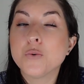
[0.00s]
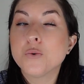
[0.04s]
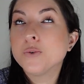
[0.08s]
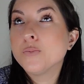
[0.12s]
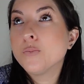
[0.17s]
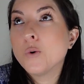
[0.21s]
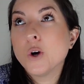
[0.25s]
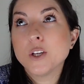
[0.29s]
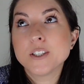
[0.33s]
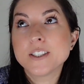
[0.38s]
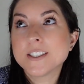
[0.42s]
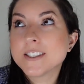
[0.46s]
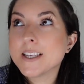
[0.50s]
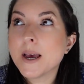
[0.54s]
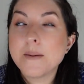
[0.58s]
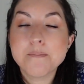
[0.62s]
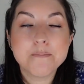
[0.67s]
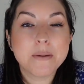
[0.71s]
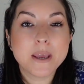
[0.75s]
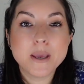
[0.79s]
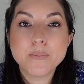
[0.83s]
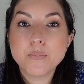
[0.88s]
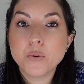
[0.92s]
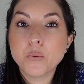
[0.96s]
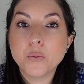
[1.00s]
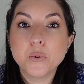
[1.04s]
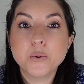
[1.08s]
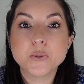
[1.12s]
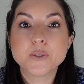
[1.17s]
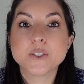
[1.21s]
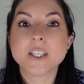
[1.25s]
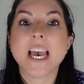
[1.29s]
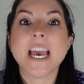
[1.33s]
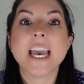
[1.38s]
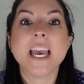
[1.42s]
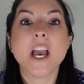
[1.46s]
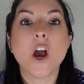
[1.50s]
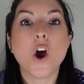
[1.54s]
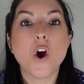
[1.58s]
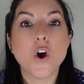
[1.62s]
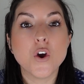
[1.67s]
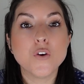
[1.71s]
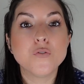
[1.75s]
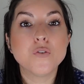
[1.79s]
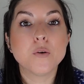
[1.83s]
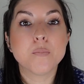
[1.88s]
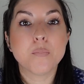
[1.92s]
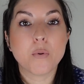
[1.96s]
what some people will say
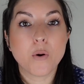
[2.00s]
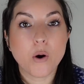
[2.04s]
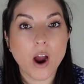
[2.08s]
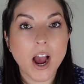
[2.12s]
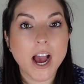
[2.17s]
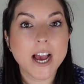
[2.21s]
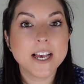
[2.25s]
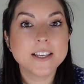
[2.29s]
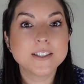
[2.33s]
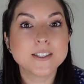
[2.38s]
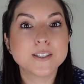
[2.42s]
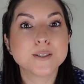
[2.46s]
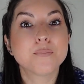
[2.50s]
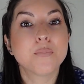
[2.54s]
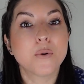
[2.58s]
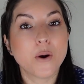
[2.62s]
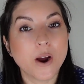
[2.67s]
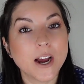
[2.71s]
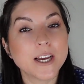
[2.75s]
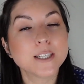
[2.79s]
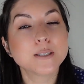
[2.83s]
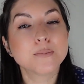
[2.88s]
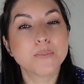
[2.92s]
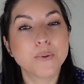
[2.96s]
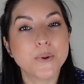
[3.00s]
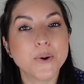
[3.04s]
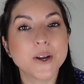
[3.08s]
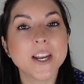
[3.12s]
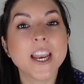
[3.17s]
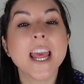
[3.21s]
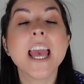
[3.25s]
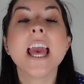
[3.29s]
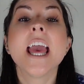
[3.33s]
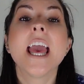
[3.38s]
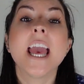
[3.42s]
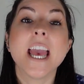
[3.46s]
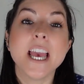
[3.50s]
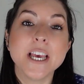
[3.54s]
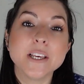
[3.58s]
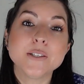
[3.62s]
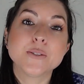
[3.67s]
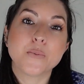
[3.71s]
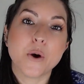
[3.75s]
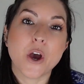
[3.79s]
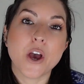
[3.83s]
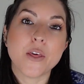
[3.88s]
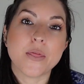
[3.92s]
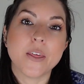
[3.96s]
overpriced price point
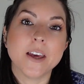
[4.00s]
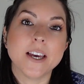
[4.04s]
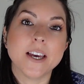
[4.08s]
is worth